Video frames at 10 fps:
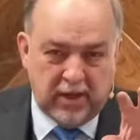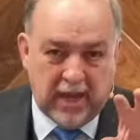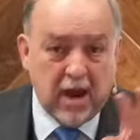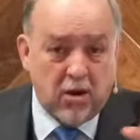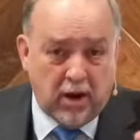
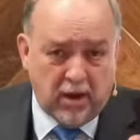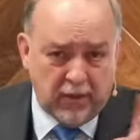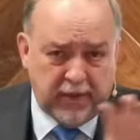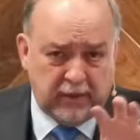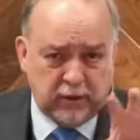era or
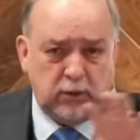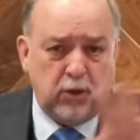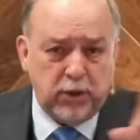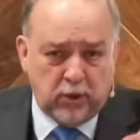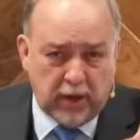the
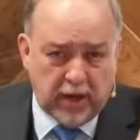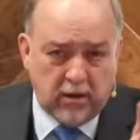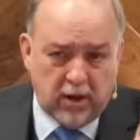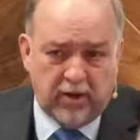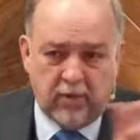colonial
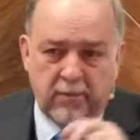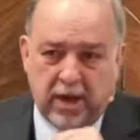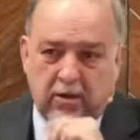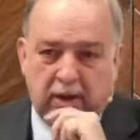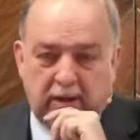era of
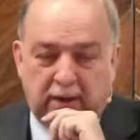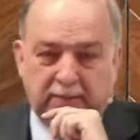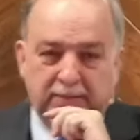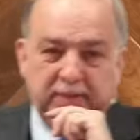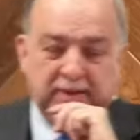America.
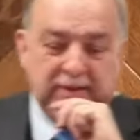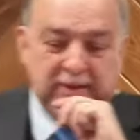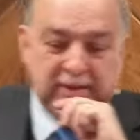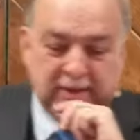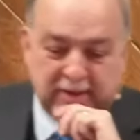
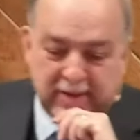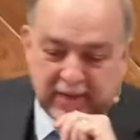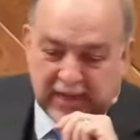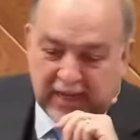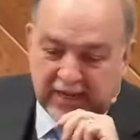
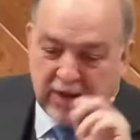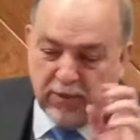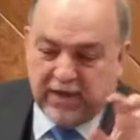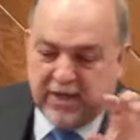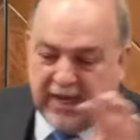And I
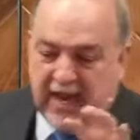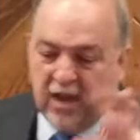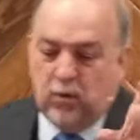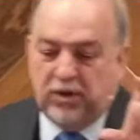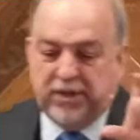read an
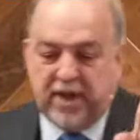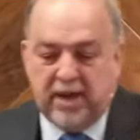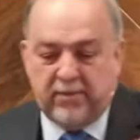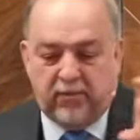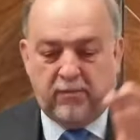account one
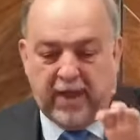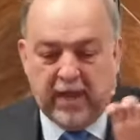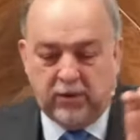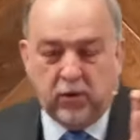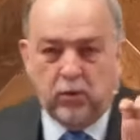time of a
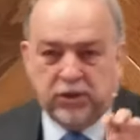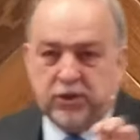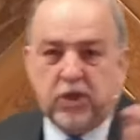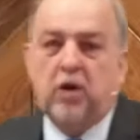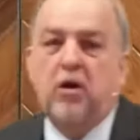man who was
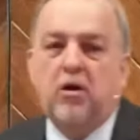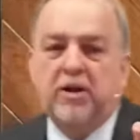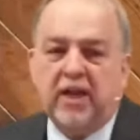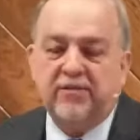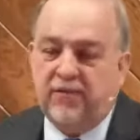tarred
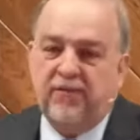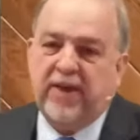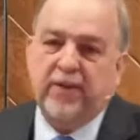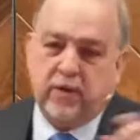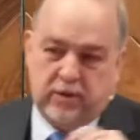and
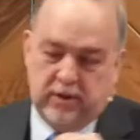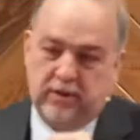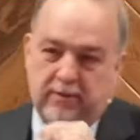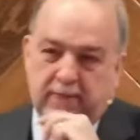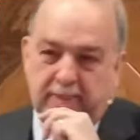feathered
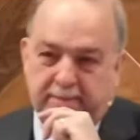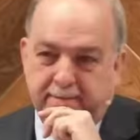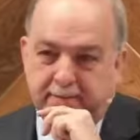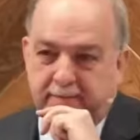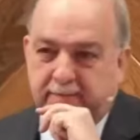
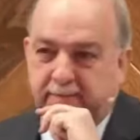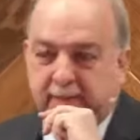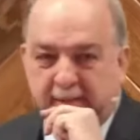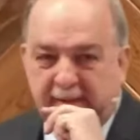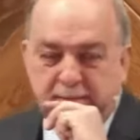
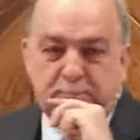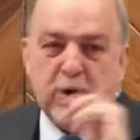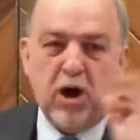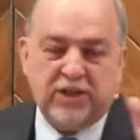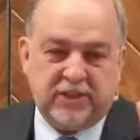in
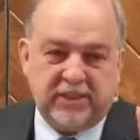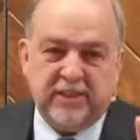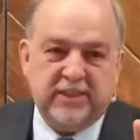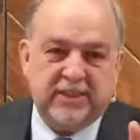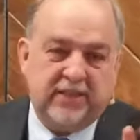Boston
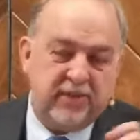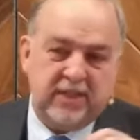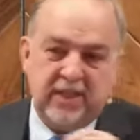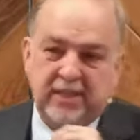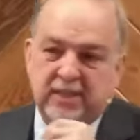in
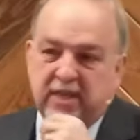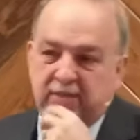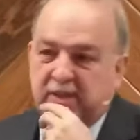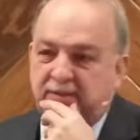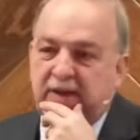
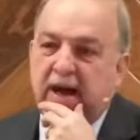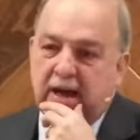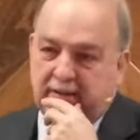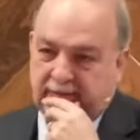1775.